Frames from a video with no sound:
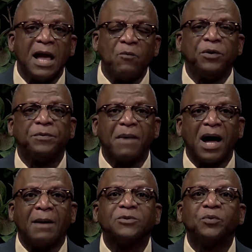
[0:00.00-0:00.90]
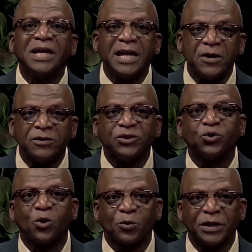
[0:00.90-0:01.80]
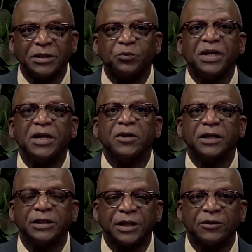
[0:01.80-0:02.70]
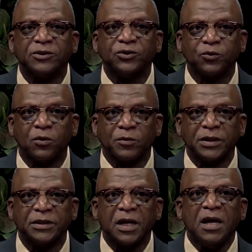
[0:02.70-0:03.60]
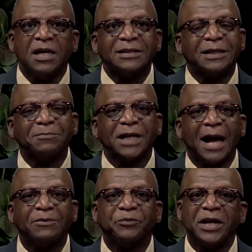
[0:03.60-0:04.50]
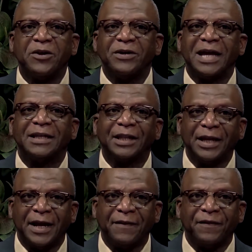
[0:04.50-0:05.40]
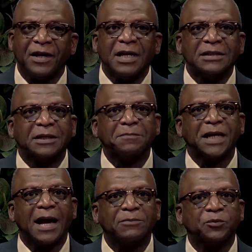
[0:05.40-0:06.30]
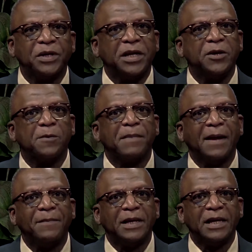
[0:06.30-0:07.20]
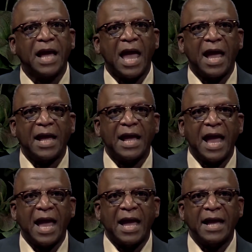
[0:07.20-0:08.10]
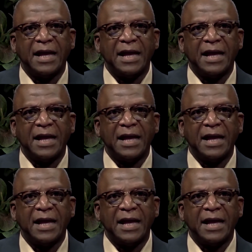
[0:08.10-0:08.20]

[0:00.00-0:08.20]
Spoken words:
and with moms, we hear stories, we hear each other's stories. Sometimes we hear it at length. Sometimes we hear maybe a